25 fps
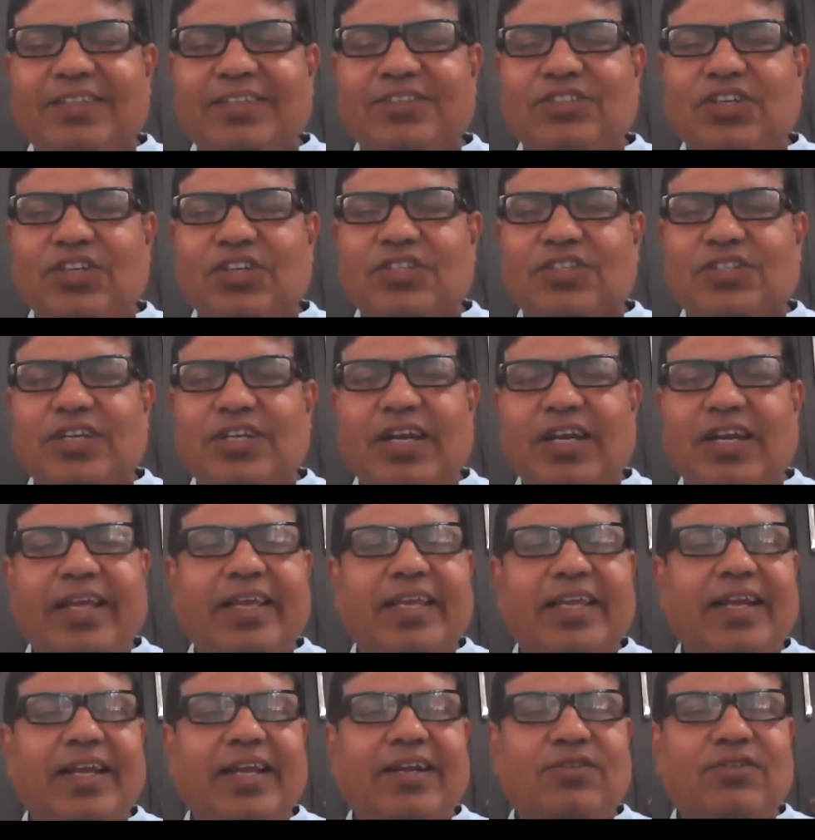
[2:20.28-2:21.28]
Just
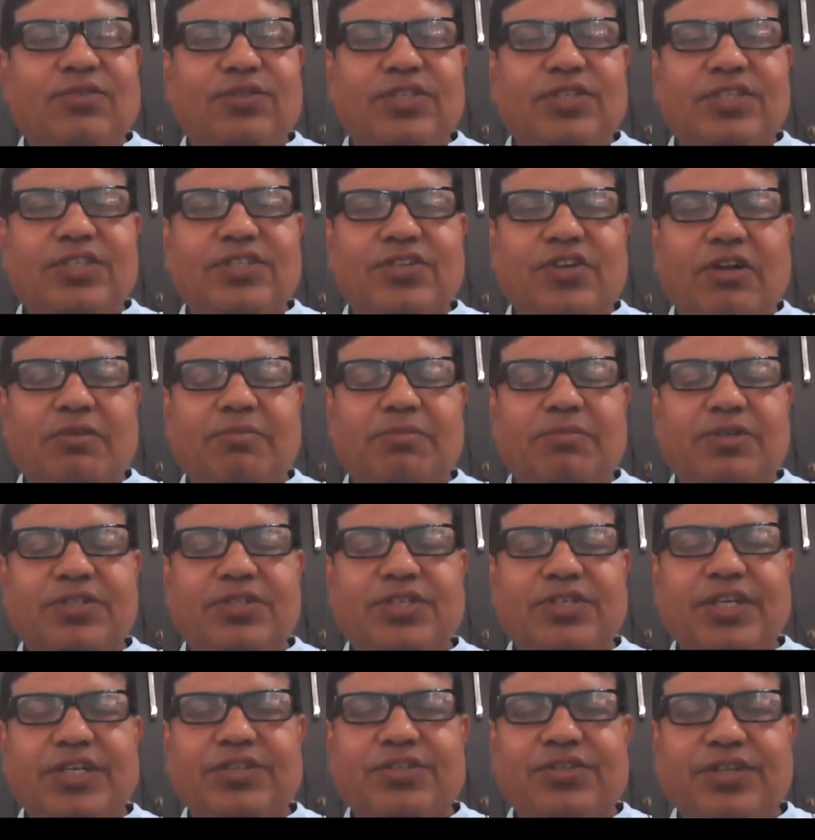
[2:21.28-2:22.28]
linking to this
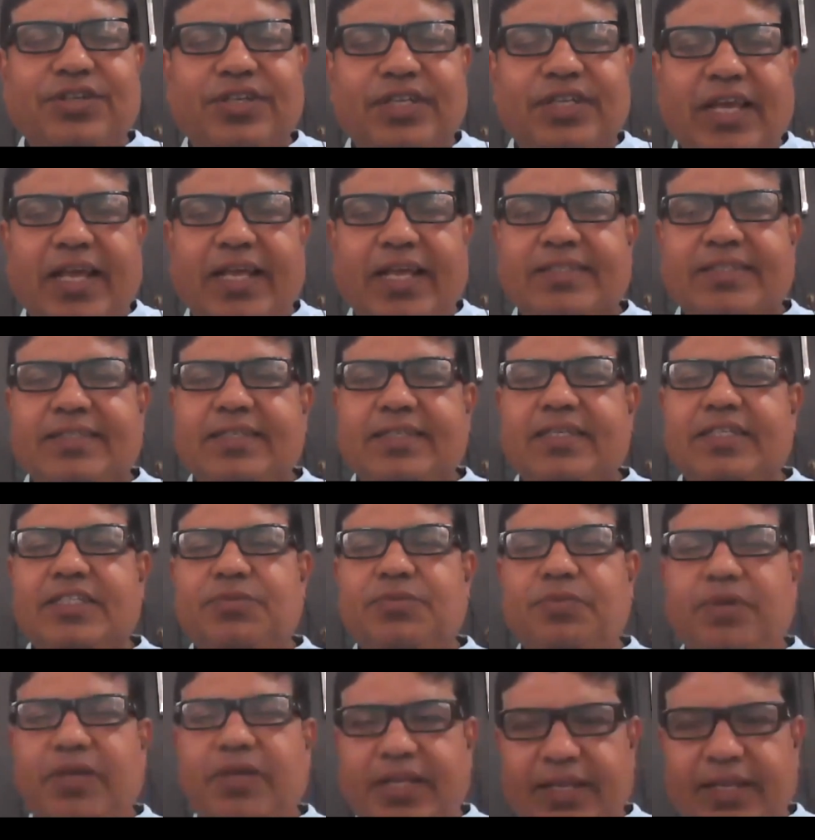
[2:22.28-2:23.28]
conversation, yes, it is
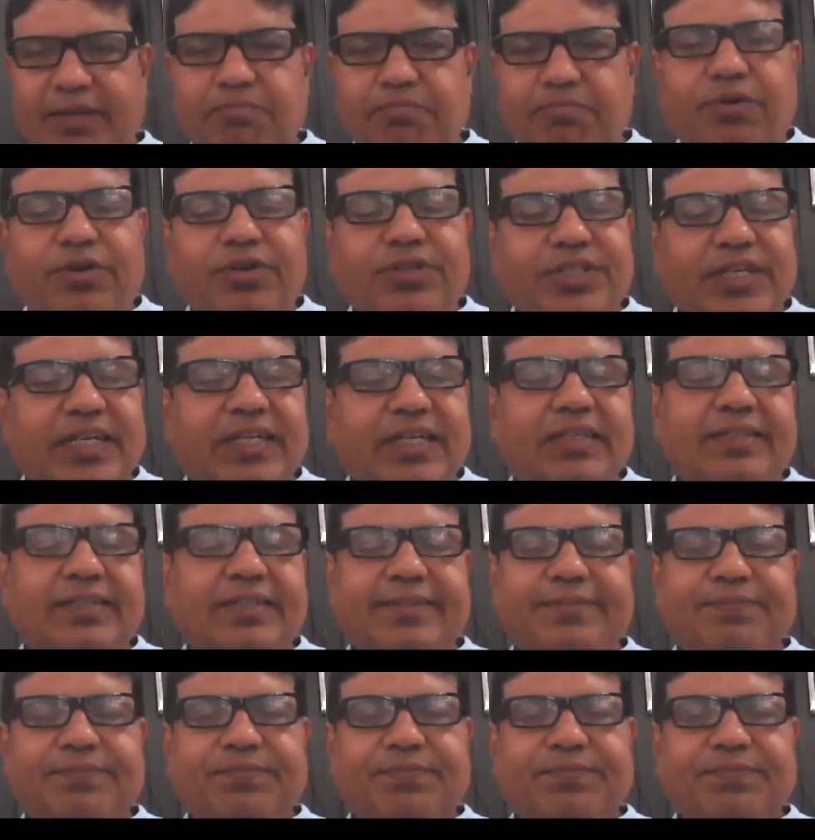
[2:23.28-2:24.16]
very important.